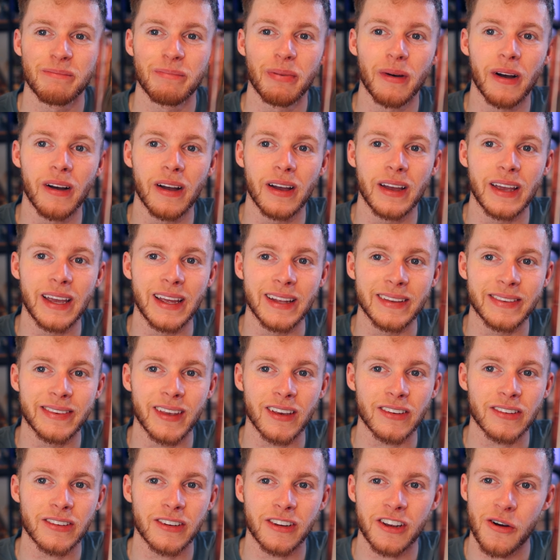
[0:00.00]
but it
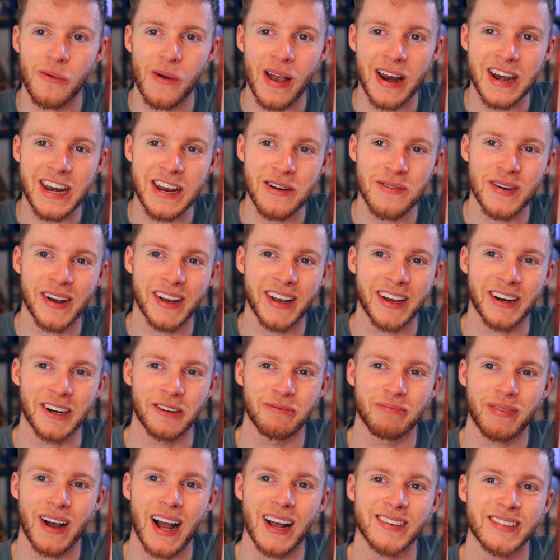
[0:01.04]
doesn't go anywhere kind
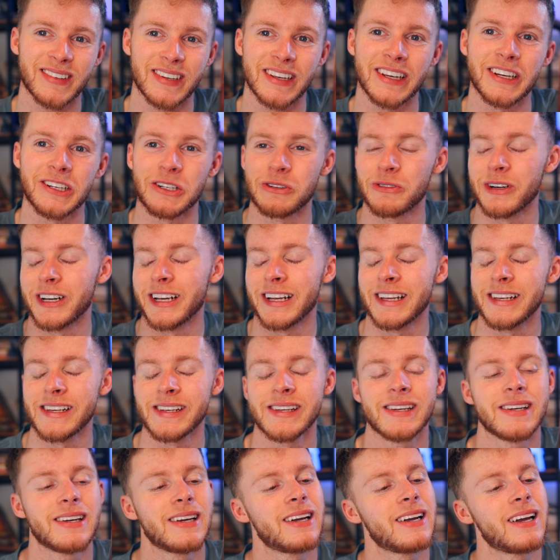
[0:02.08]
of past here really,